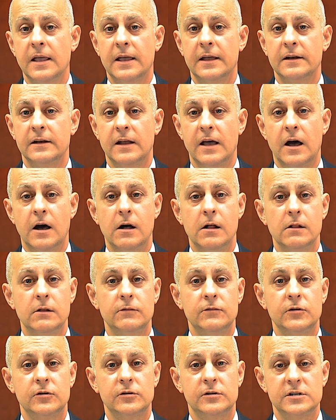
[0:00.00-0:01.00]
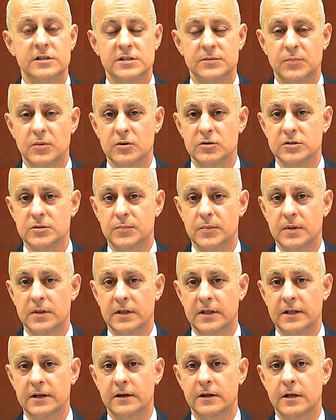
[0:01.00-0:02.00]
And all of your
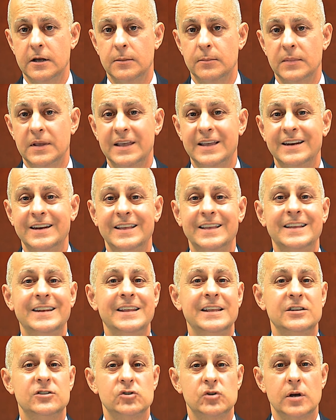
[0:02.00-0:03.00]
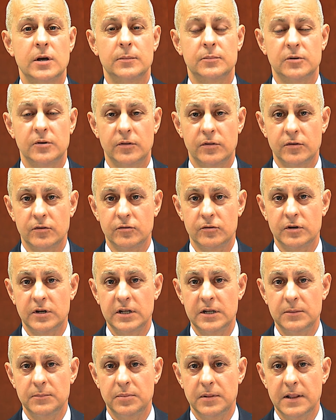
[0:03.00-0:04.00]
disposable income in any Chapter
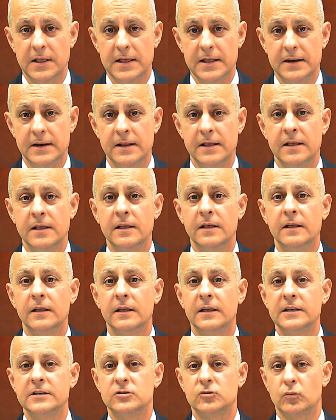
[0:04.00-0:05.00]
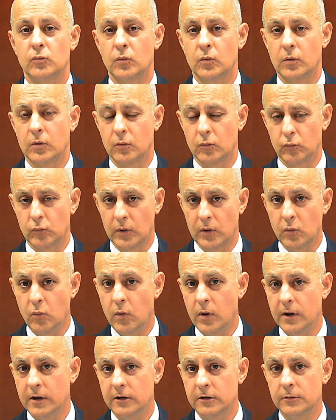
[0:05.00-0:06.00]
13 plan is re-
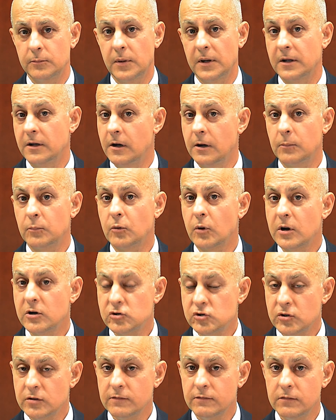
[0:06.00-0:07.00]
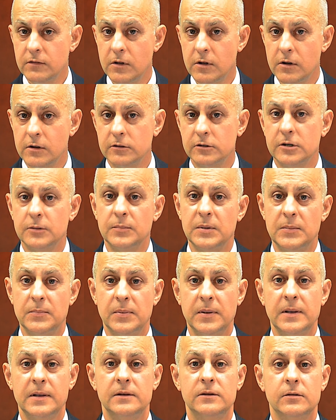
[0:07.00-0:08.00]
required by operation of law to be
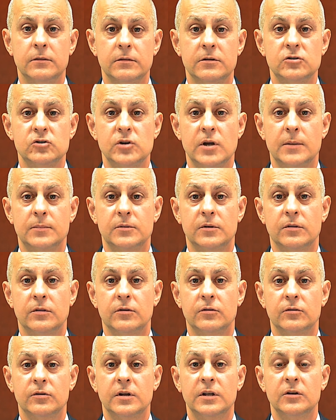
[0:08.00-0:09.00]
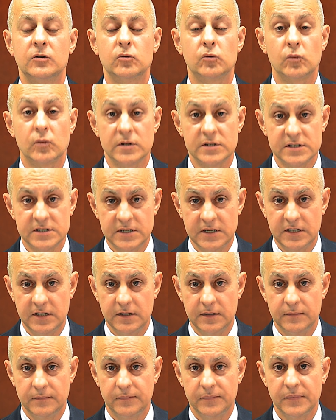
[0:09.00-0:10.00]
paid to the Chapter 13
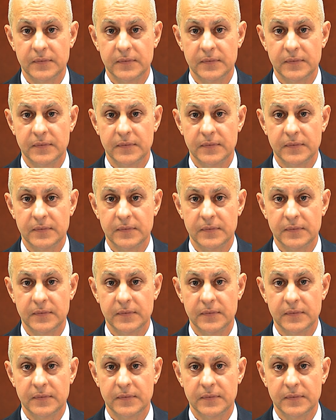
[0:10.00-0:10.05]
trustee.